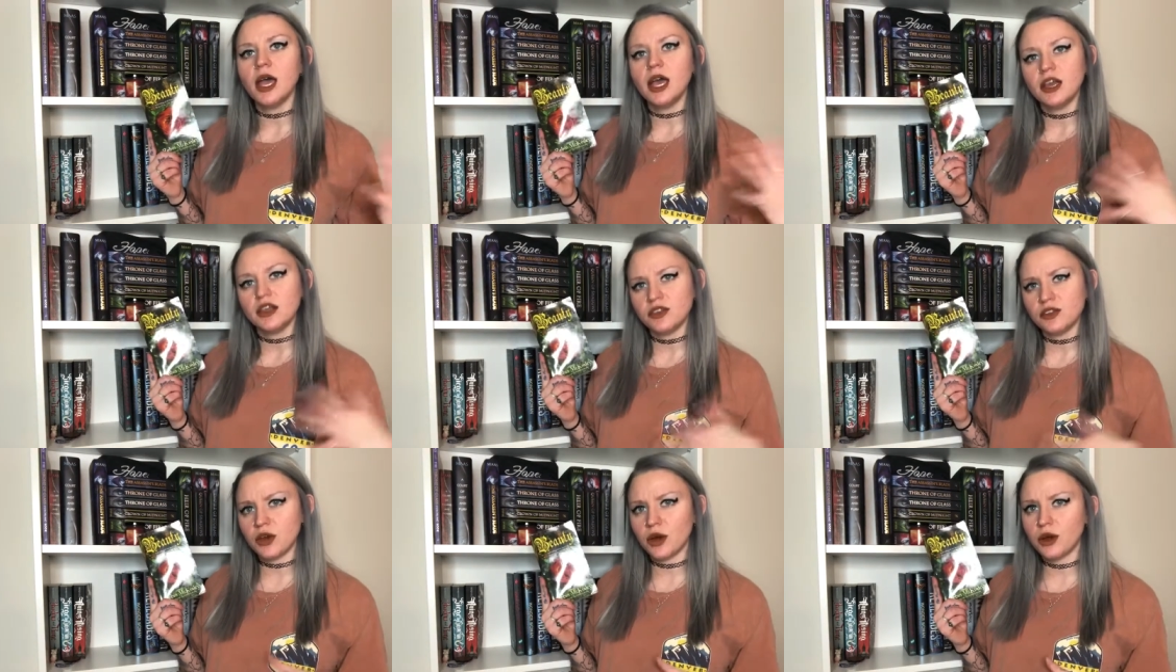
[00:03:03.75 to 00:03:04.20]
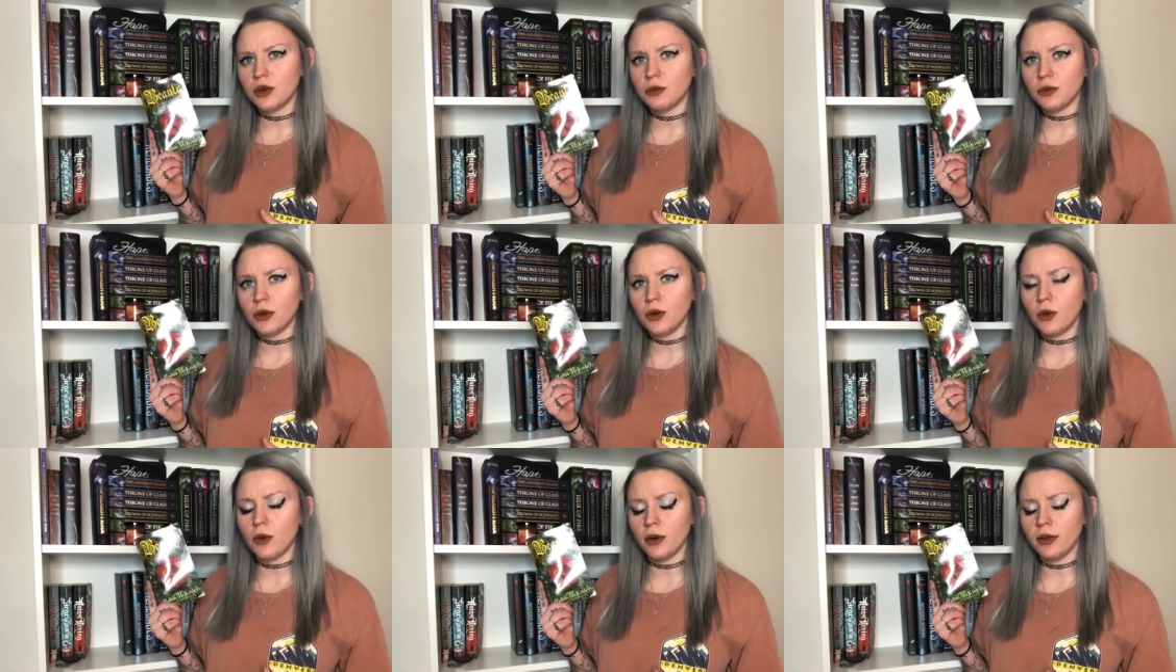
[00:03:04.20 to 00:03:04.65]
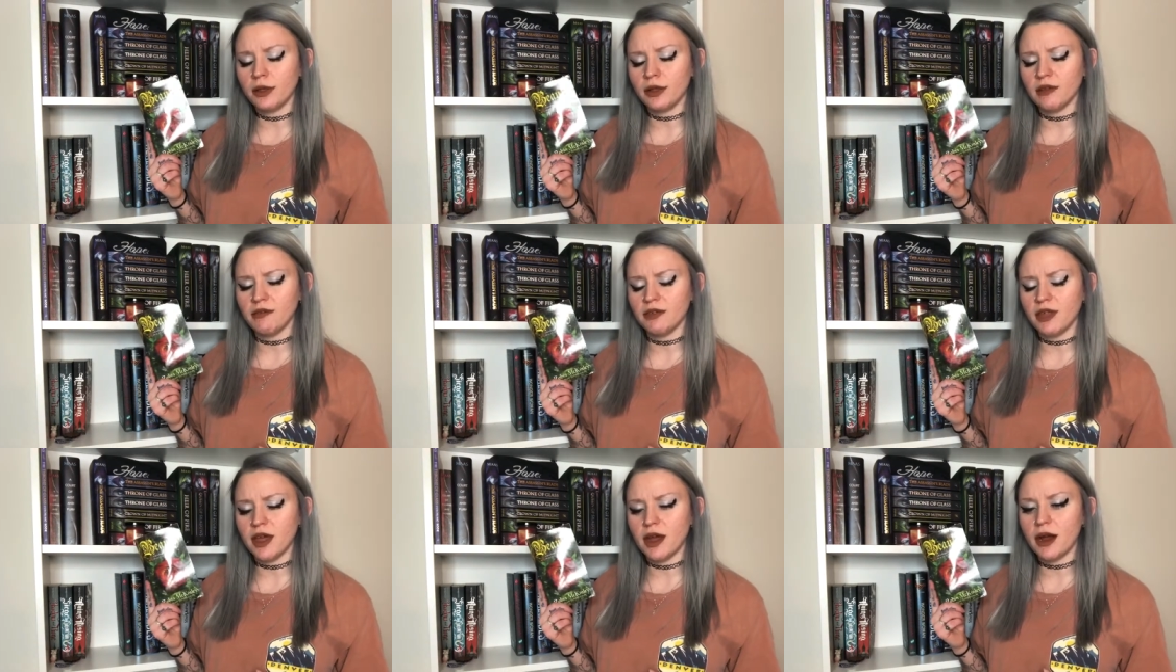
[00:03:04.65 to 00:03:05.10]
his daughter would go and
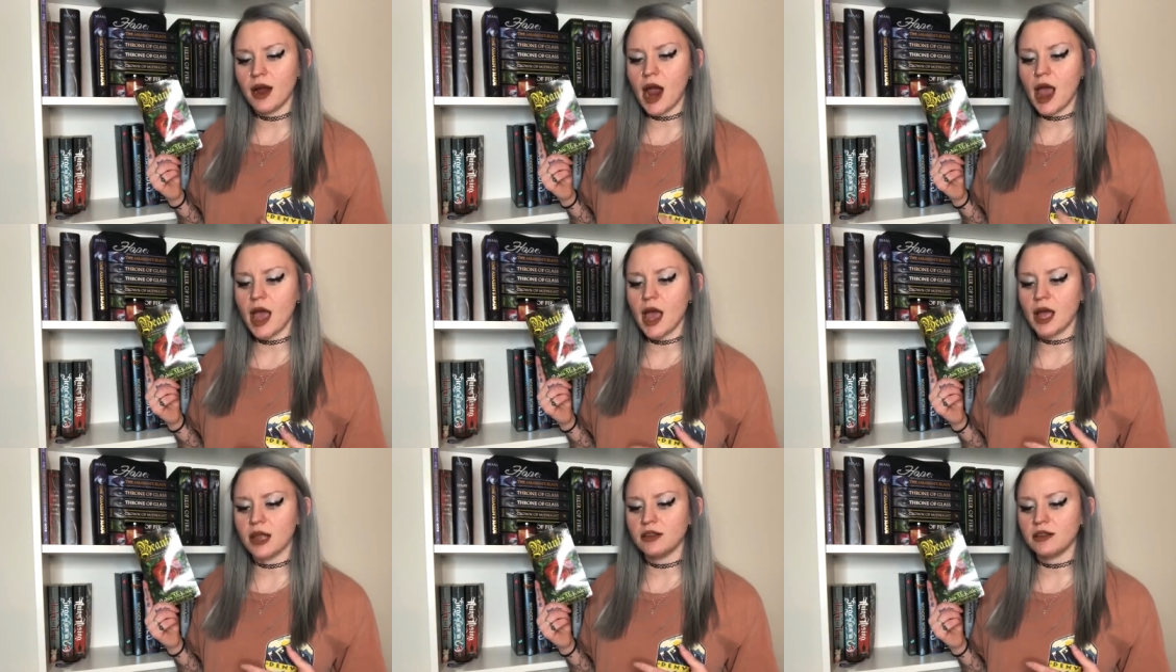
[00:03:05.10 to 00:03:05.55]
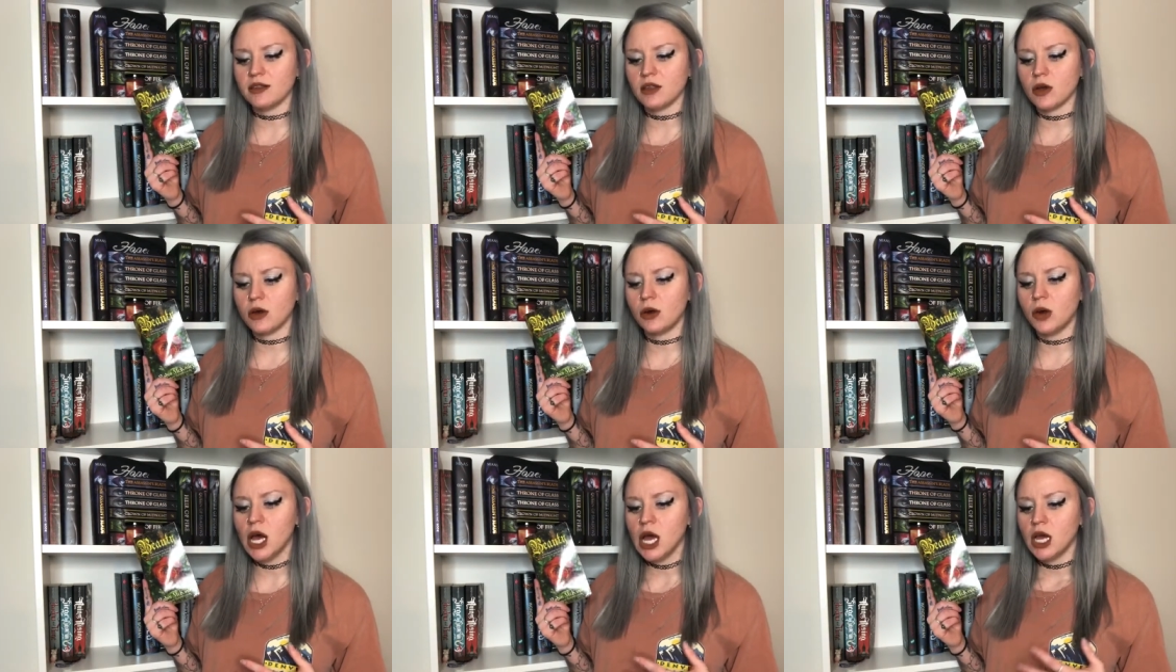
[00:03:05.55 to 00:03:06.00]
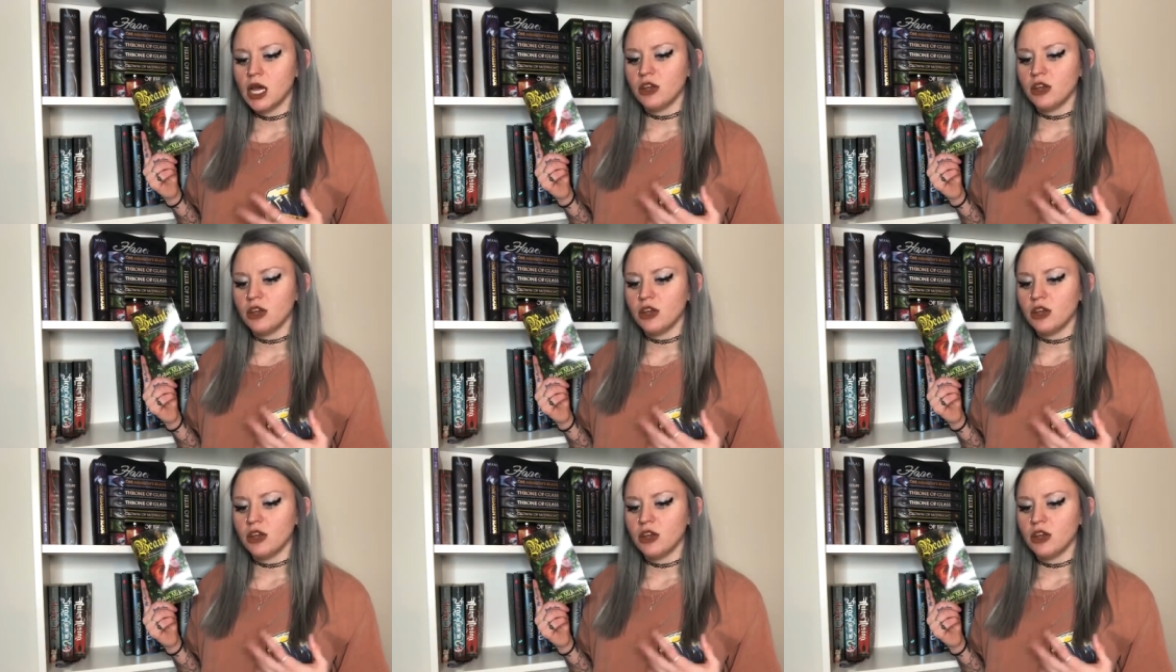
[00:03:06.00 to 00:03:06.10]
live there and so